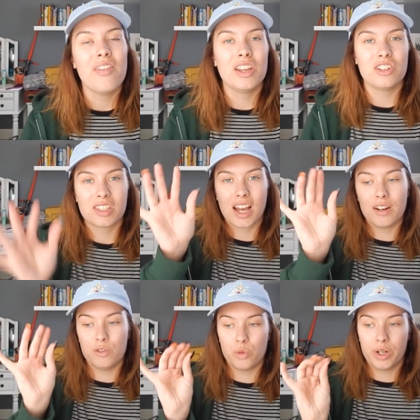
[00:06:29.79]
and then just
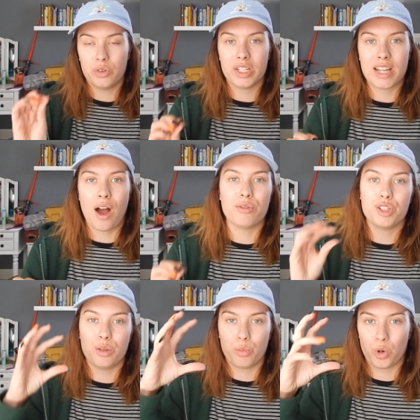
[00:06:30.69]
kind of dwindle it
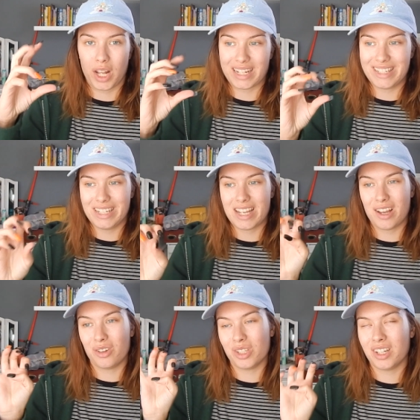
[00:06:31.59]
down to the more like
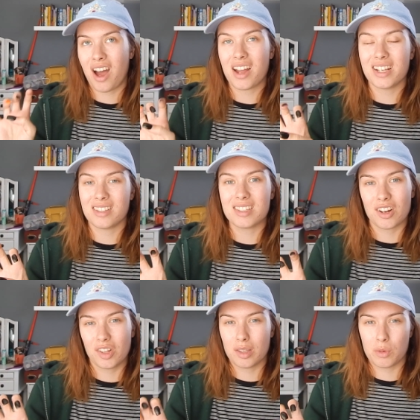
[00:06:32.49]
detailed, not
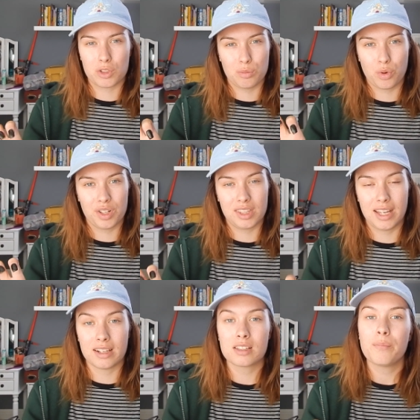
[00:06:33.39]
necessarily the most
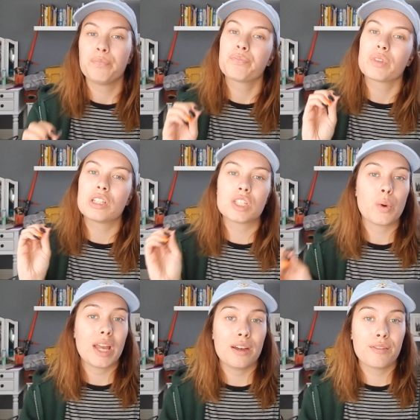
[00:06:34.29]
important things.
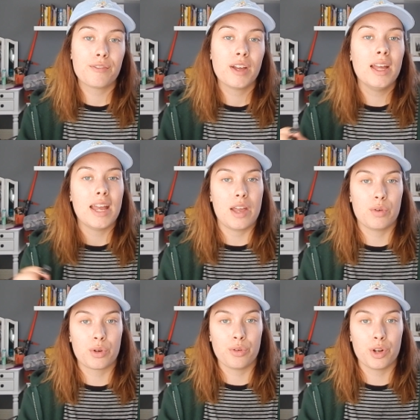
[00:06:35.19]
So if
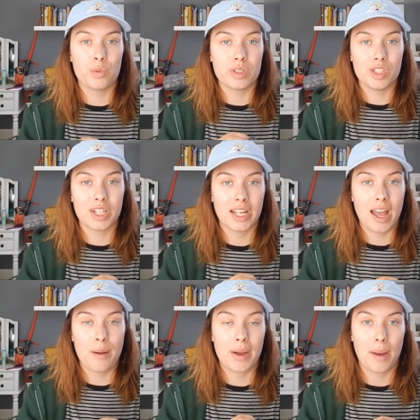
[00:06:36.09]
a recruiter was
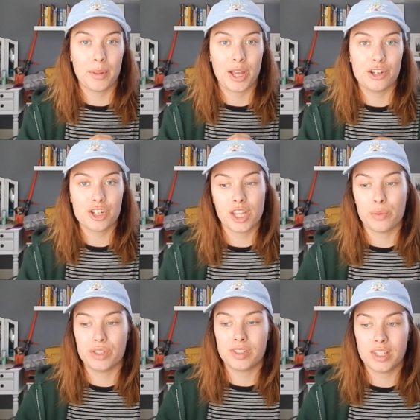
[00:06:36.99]
looking at my
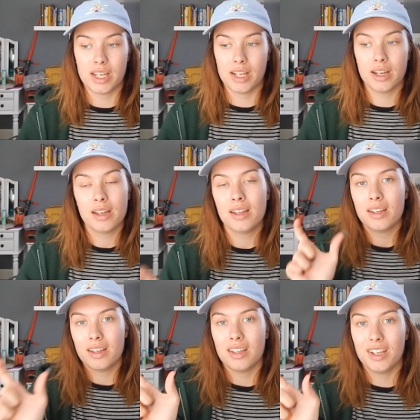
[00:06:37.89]
application, they would see,
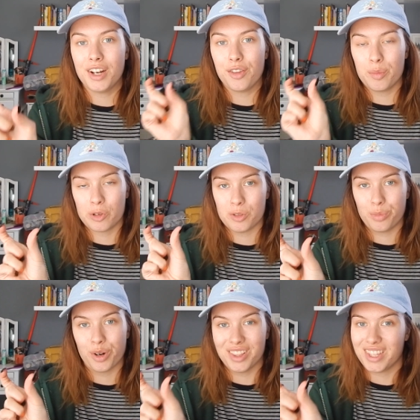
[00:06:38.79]
you know, the
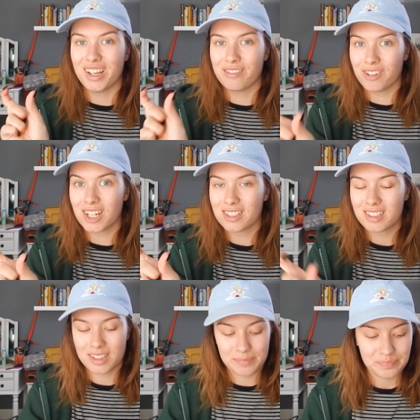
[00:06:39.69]
most important thing
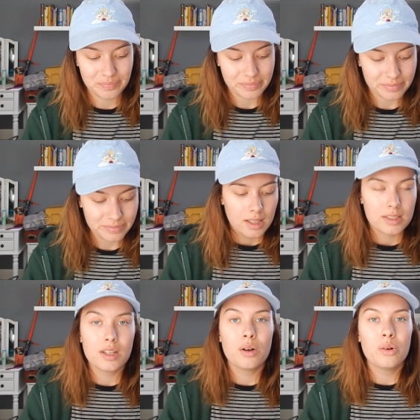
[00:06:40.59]
first.
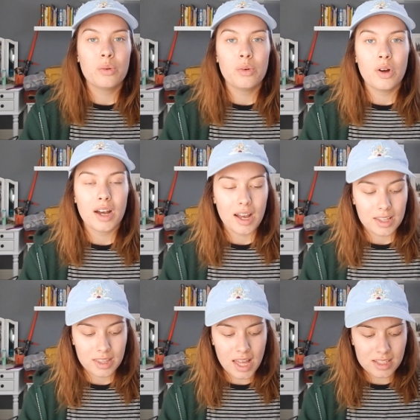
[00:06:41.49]
So
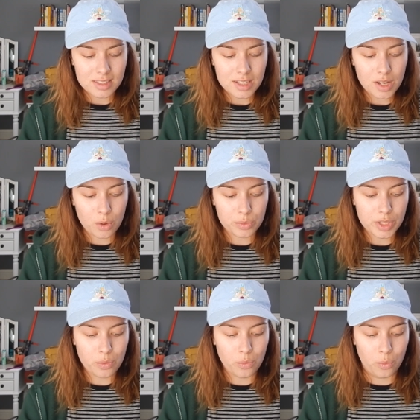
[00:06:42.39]
that's the
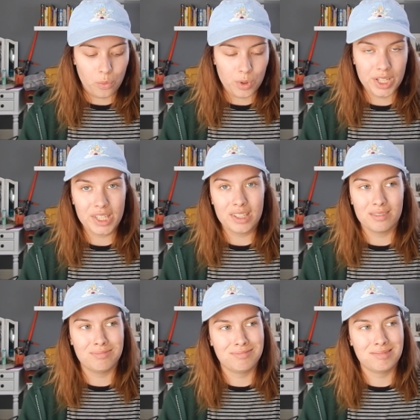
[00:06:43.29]
only real,